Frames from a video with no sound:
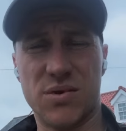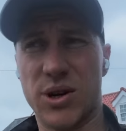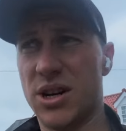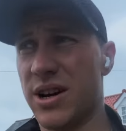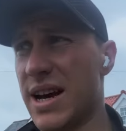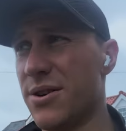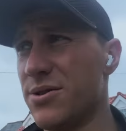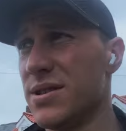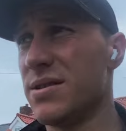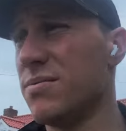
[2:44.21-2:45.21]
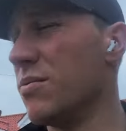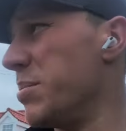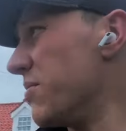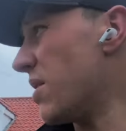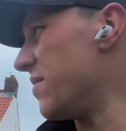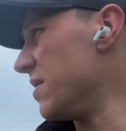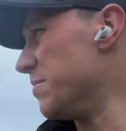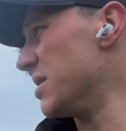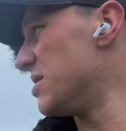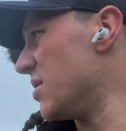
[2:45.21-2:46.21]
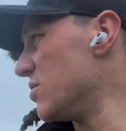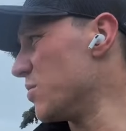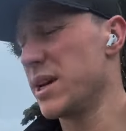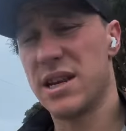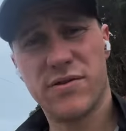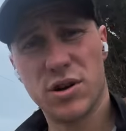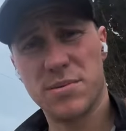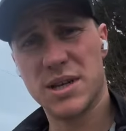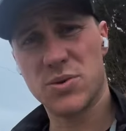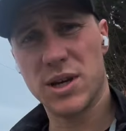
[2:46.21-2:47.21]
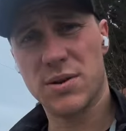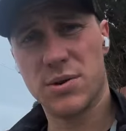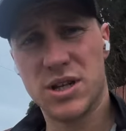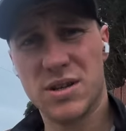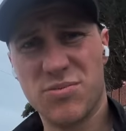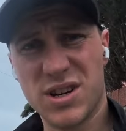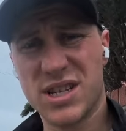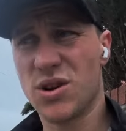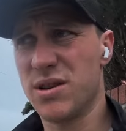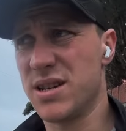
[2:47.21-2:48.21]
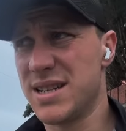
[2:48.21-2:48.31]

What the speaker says: 29 hours will be roughly my total weekly volume this week, which is pretty solid.